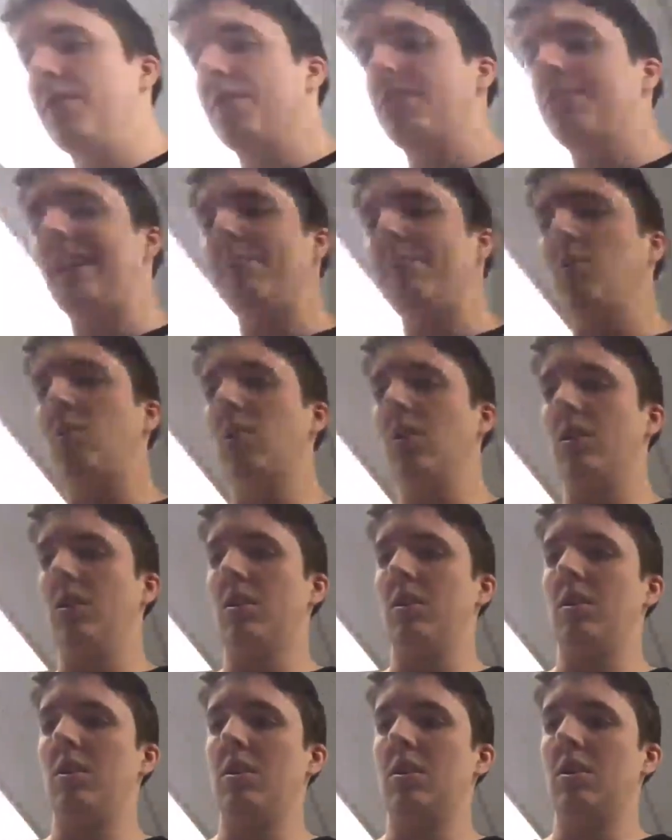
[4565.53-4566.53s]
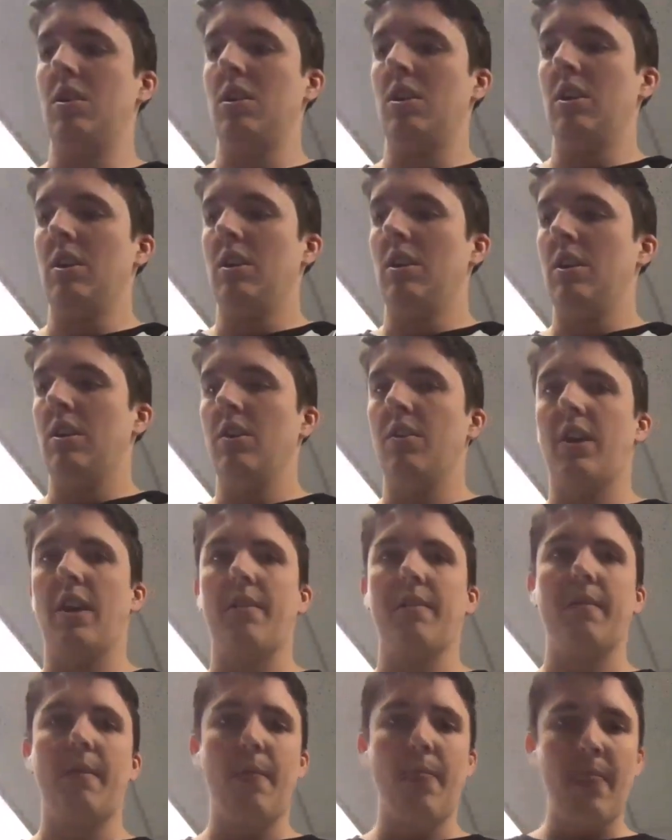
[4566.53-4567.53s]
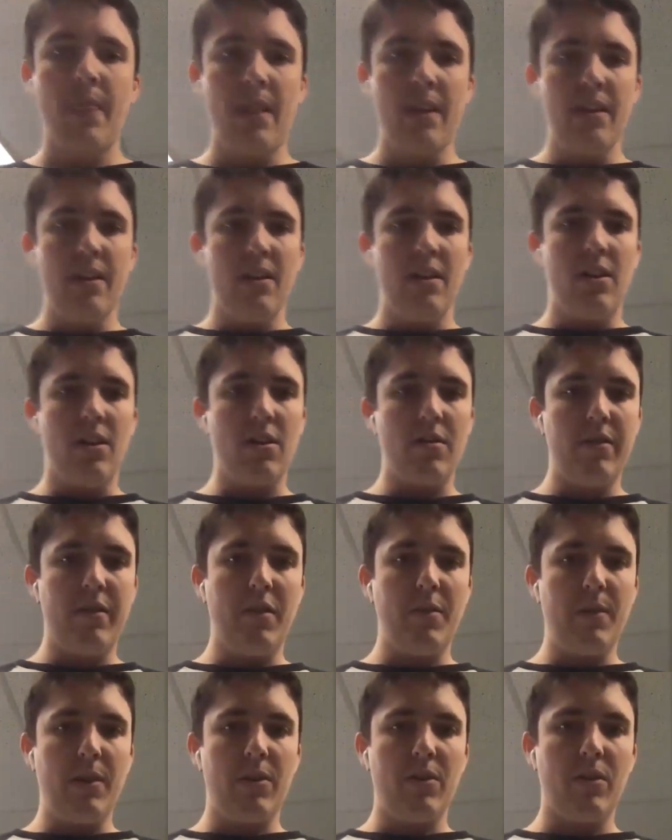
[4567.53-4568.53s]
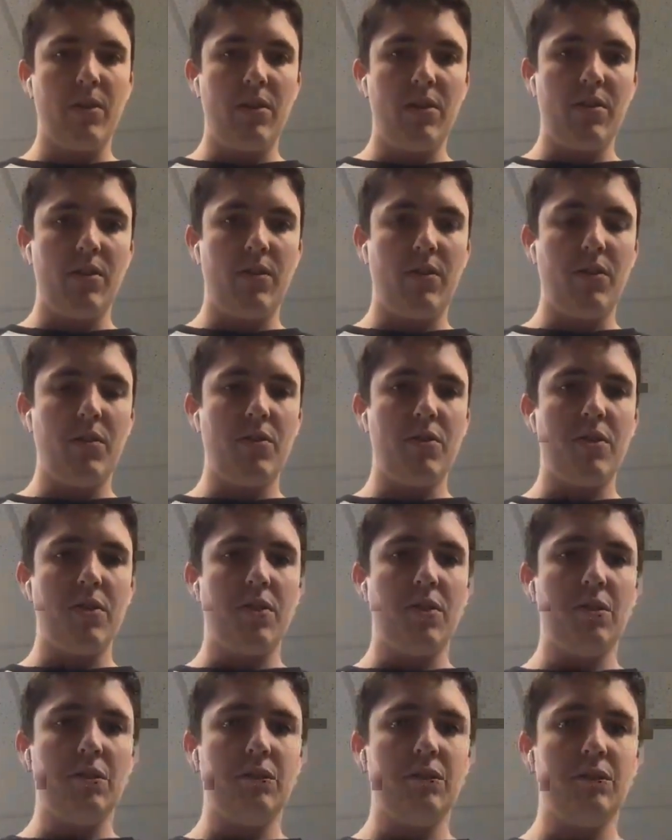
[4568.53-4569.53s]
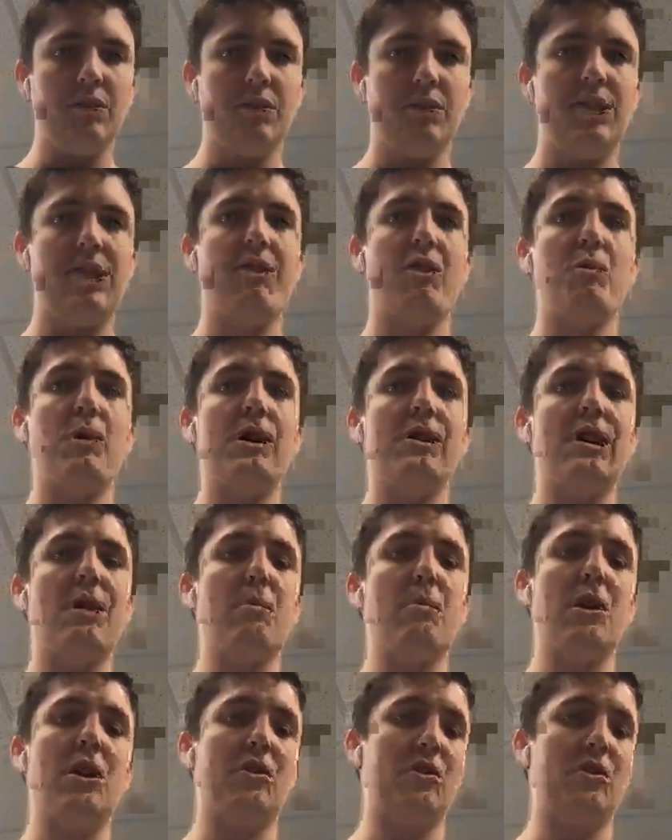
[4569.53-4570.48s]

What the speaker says: sample. Okay, 150 microliters of solution A. Now we wait 10 minutes.